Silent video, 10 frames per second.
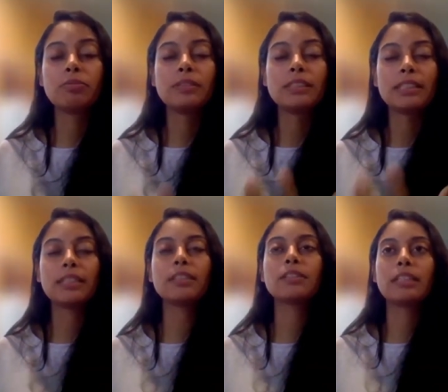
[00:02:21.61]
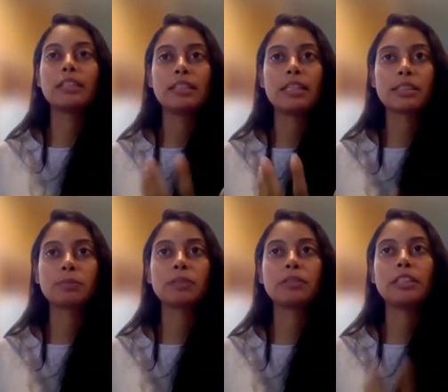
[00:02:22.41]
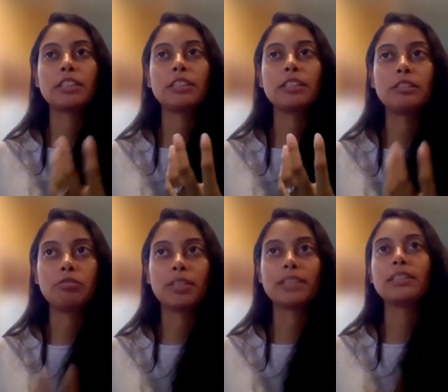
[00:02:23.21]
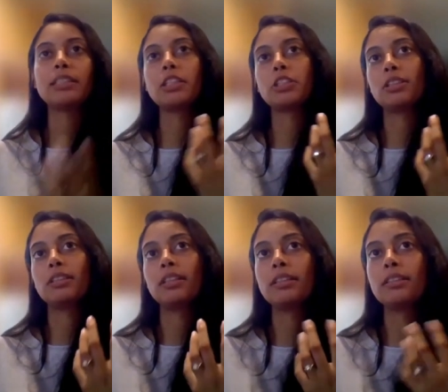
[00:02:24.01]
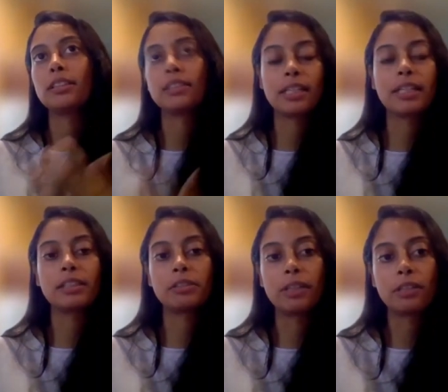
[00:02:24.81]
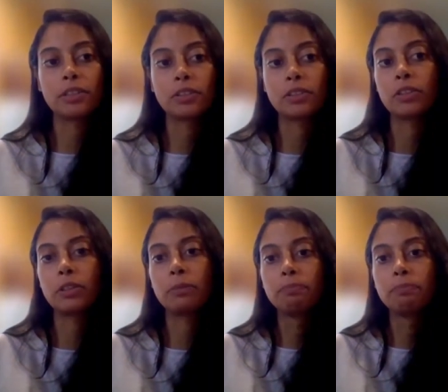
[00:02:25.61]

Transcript: centering the exploration and investigation and design around the learner